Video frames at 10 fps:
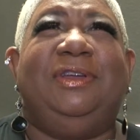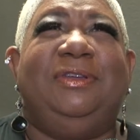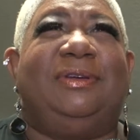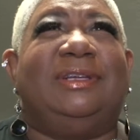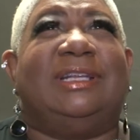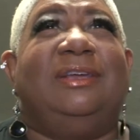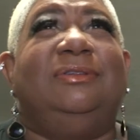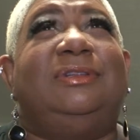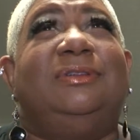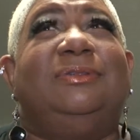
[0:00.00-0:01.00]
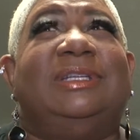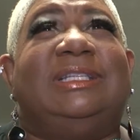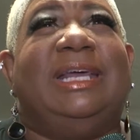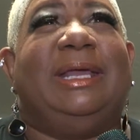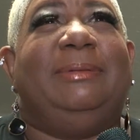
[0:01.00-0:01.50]
you because I used to do the
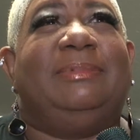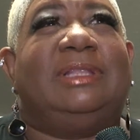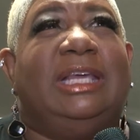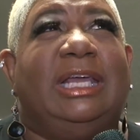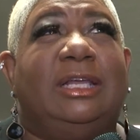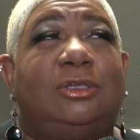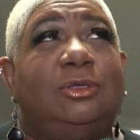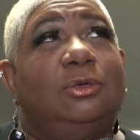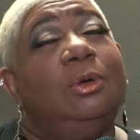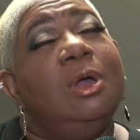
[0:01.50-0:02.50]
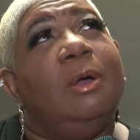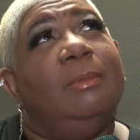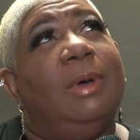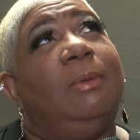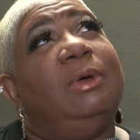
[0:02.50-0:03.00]
same thing too.
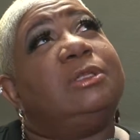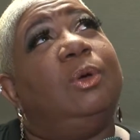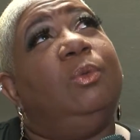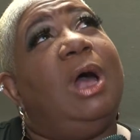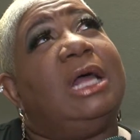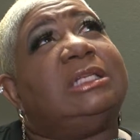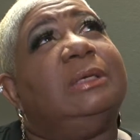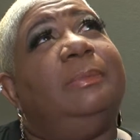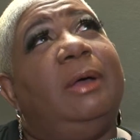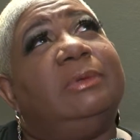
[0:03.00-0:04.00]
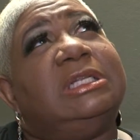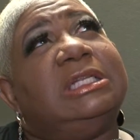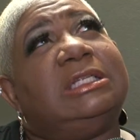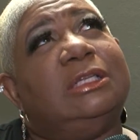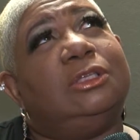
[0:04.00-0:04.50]
Well, I wasn't watching, but I was
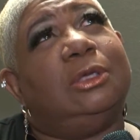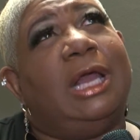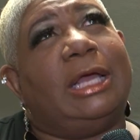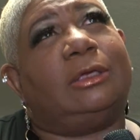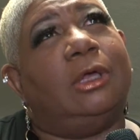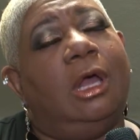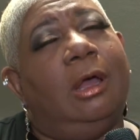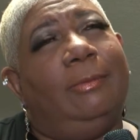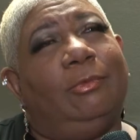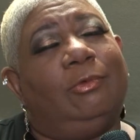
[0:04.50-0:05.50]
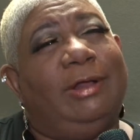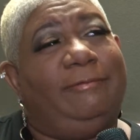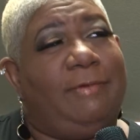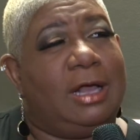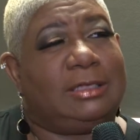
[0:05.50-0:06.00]
listening to like the Red
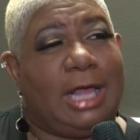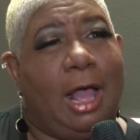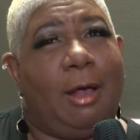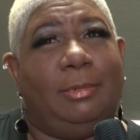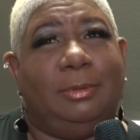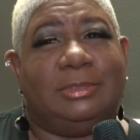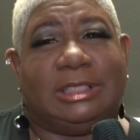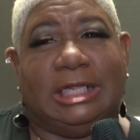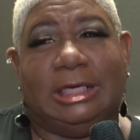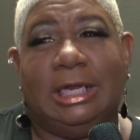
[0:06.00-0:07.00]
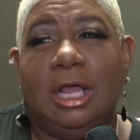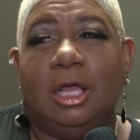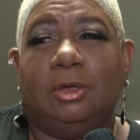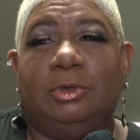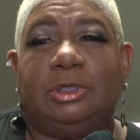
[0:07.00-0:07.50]
Fox albums and
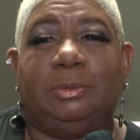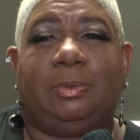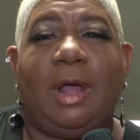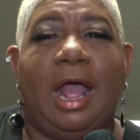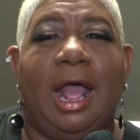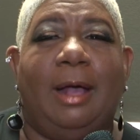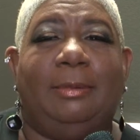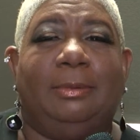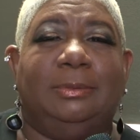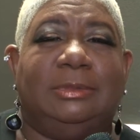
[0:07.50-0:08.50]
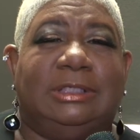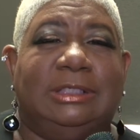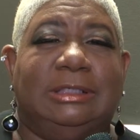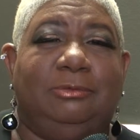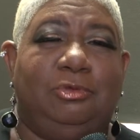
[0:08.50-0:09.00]
Richard Pryor albums
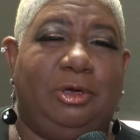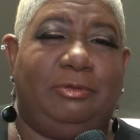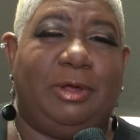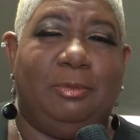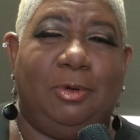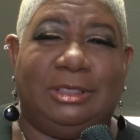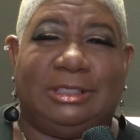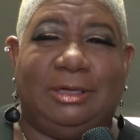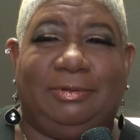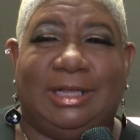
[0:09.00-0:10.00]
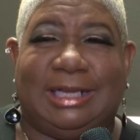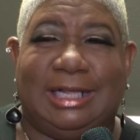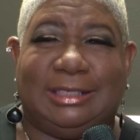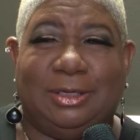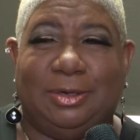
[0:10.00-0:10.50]
and Rudy Ray Moore and stuff like
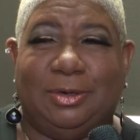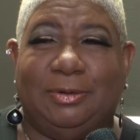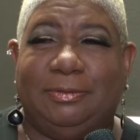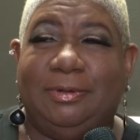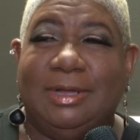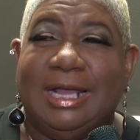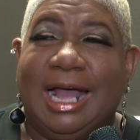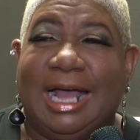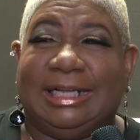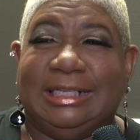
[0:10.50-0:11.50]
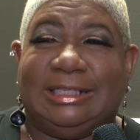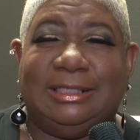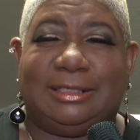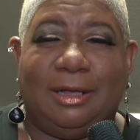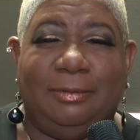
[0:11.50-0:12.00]
that. So I guess
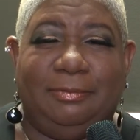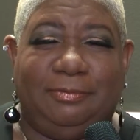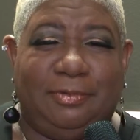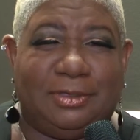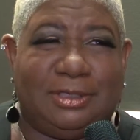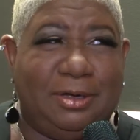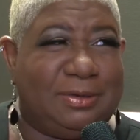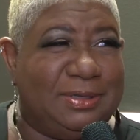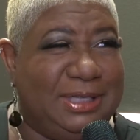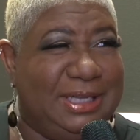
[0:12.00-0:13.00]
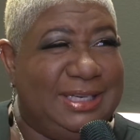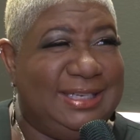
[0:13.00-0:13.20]
it's come full circle then.